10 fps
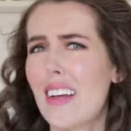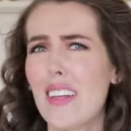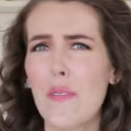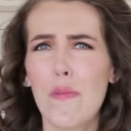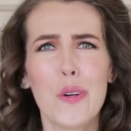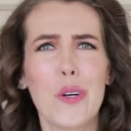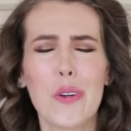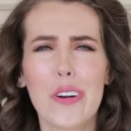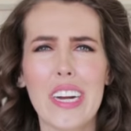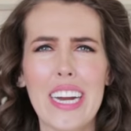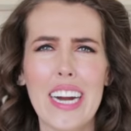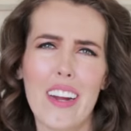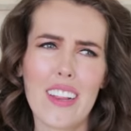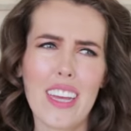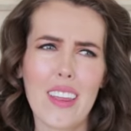I like filigree.
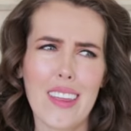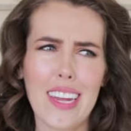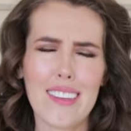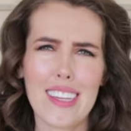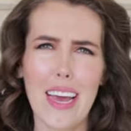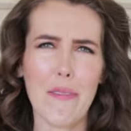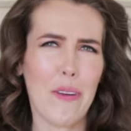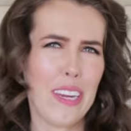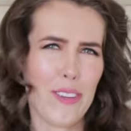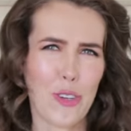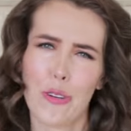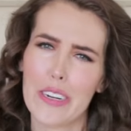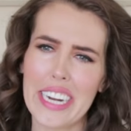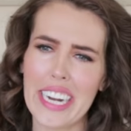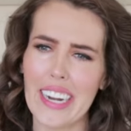I like things that have
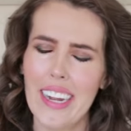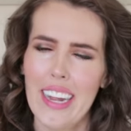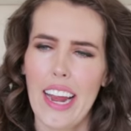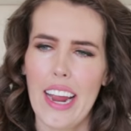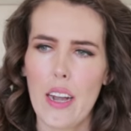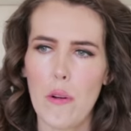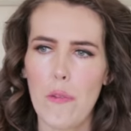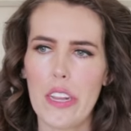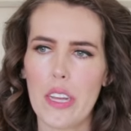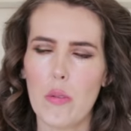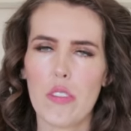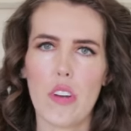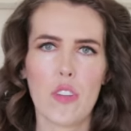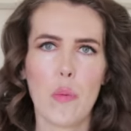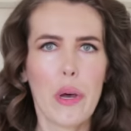history and I felt like it was
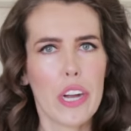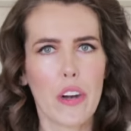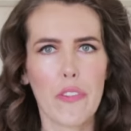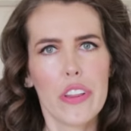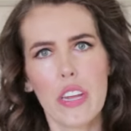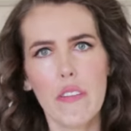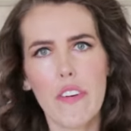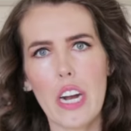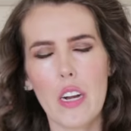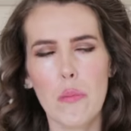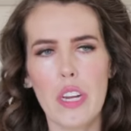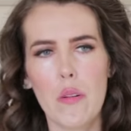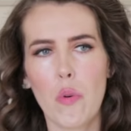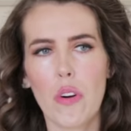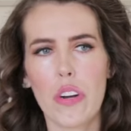also better for the environment
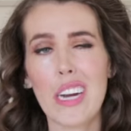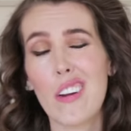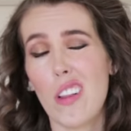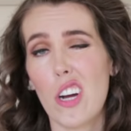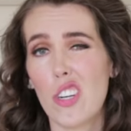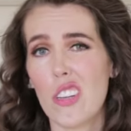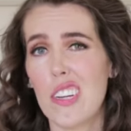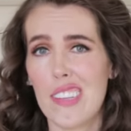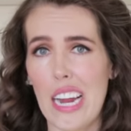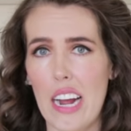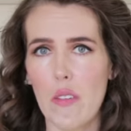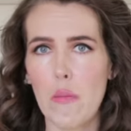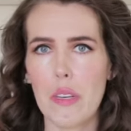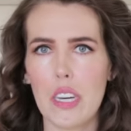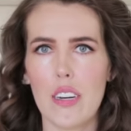and more ecologically
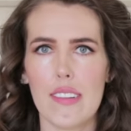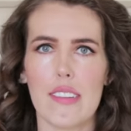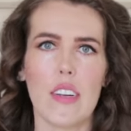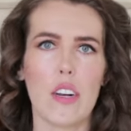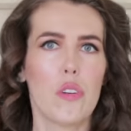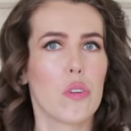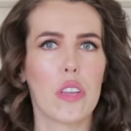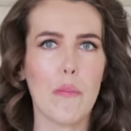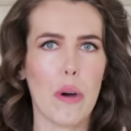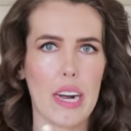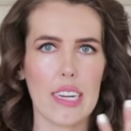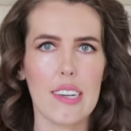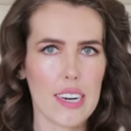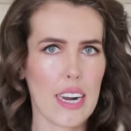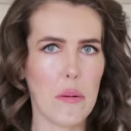sound because it's not a newly mined
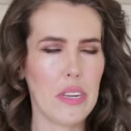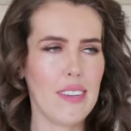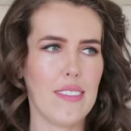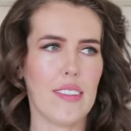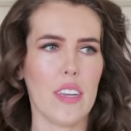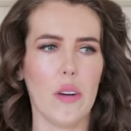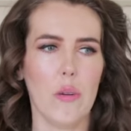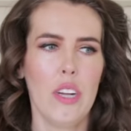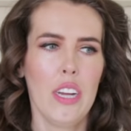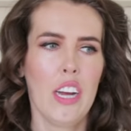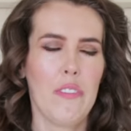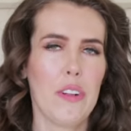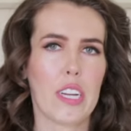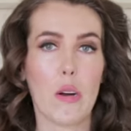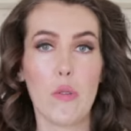Diamond, so I
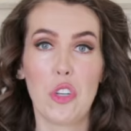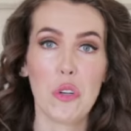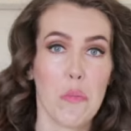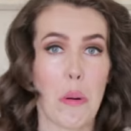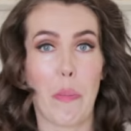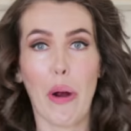felt like I was doing my